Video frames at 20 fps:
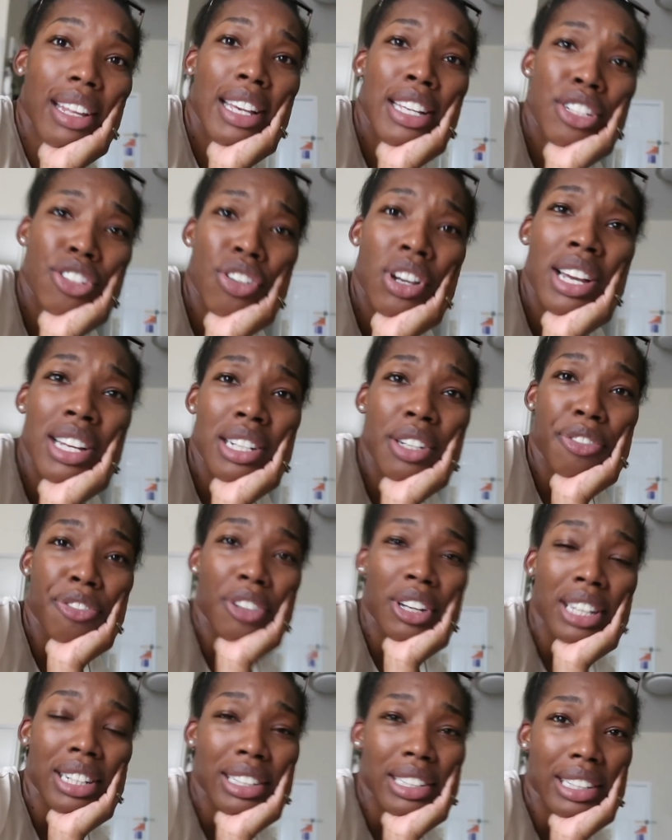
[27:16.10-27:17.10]
and trying to
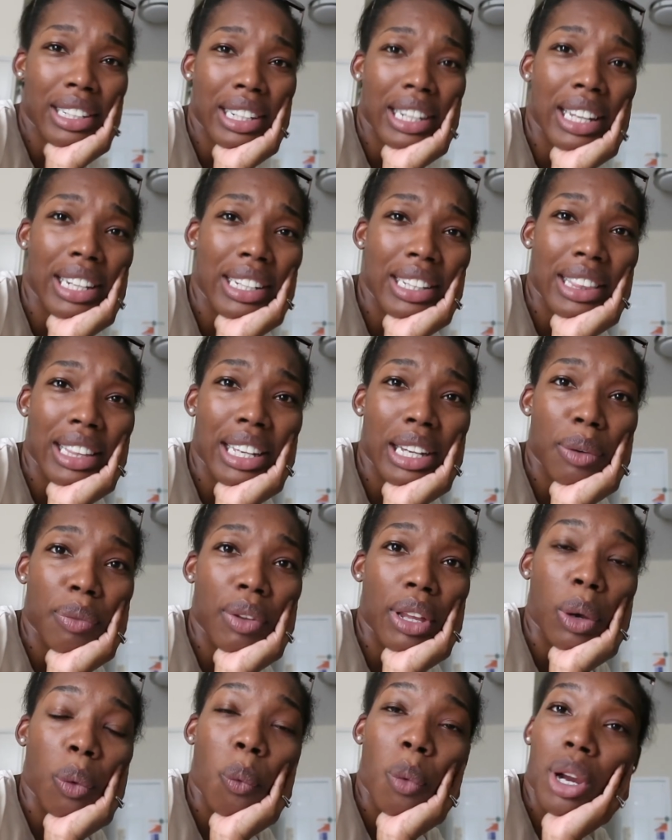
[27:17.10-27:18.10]
find kind of think of
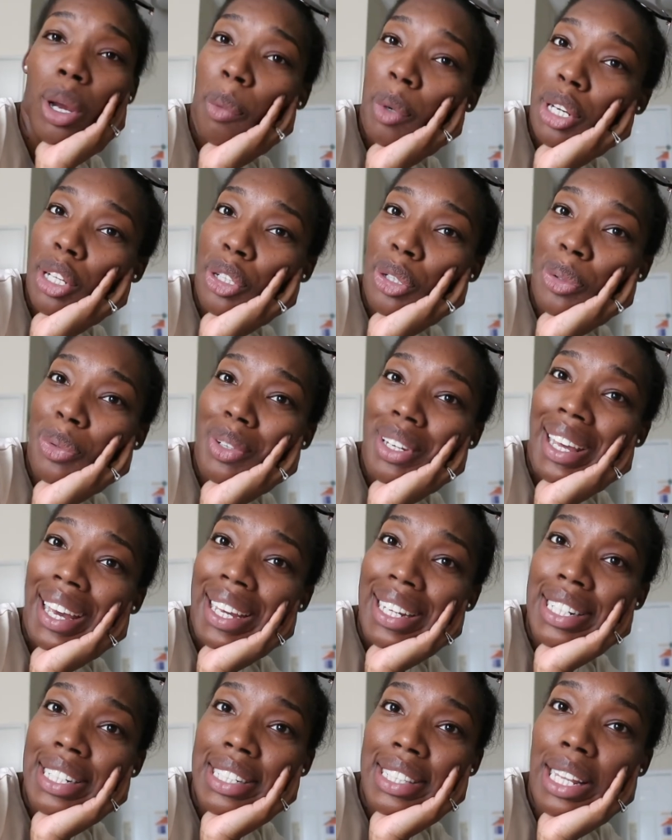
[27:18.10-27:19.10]
like what I want to do
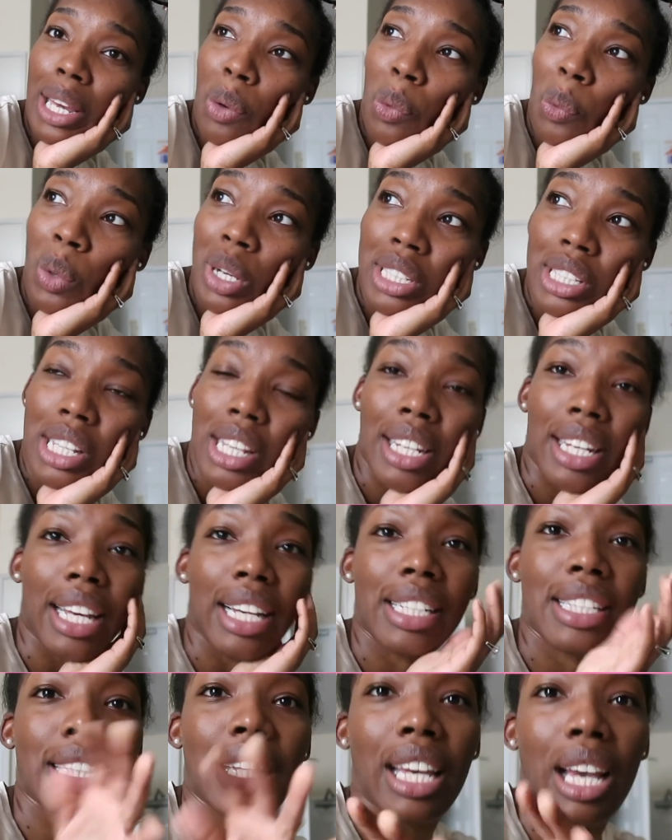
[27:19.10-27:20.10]
next, like what the
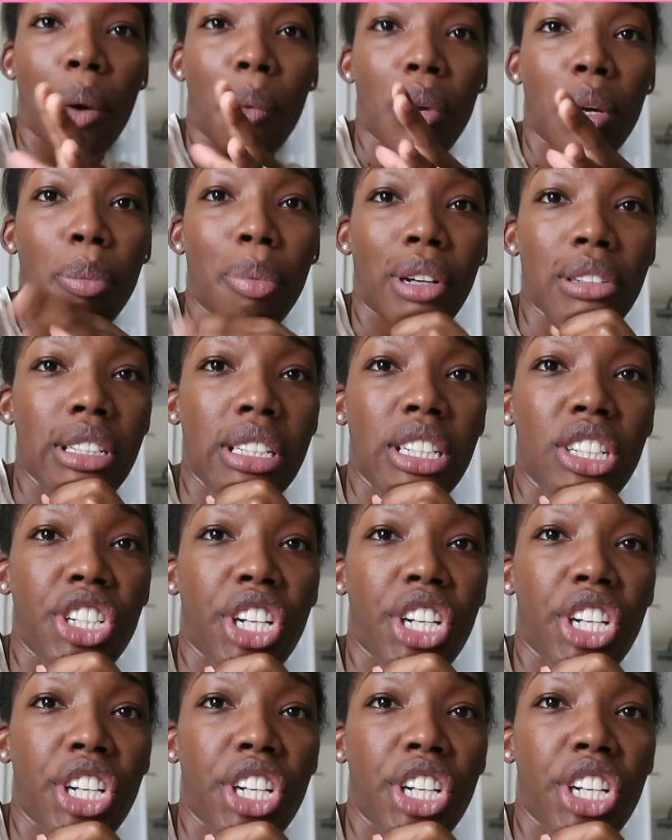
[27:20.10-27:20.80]
next thing I want to bring to the